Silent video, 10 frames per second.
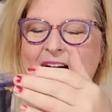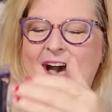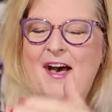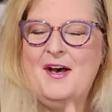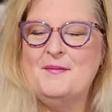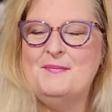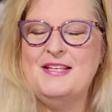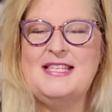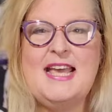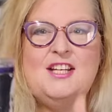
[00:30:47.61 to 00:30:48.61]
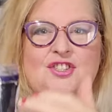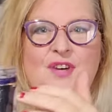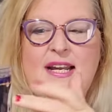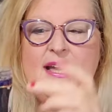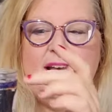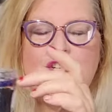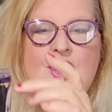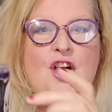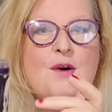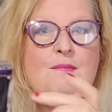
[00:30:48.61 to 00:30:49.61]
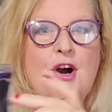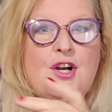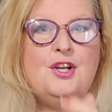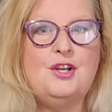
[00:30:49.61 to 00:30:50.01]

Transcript: But take a straight edge, mark,